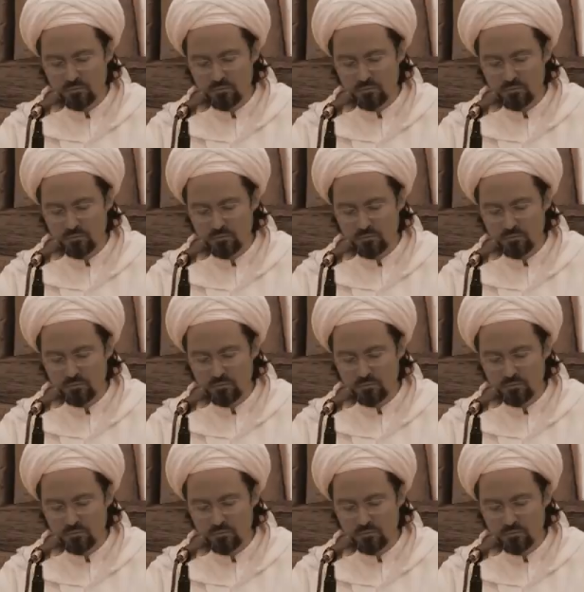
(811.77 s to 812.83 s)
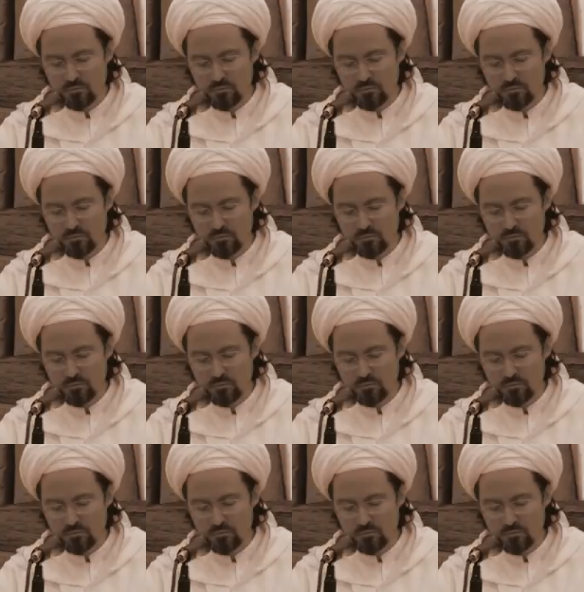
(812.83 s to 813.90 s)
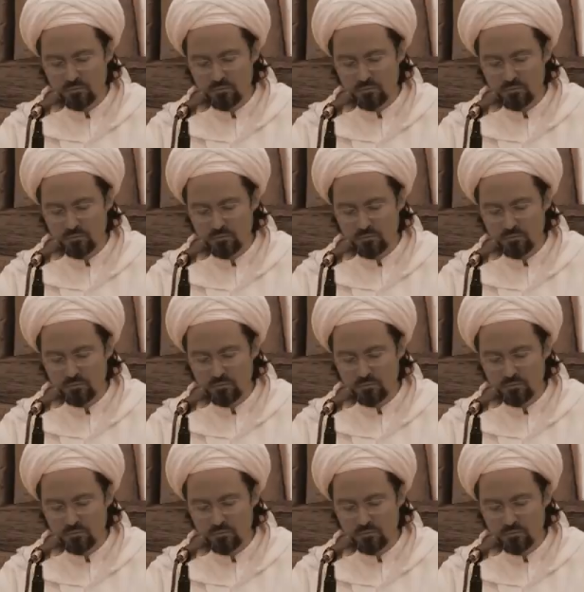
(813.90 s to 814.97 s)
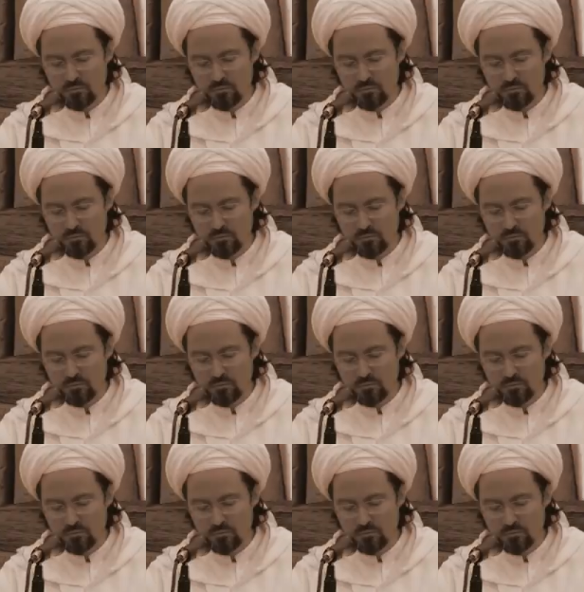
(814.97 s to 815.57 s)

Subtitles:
The face doesn't move, so there is nothing to read.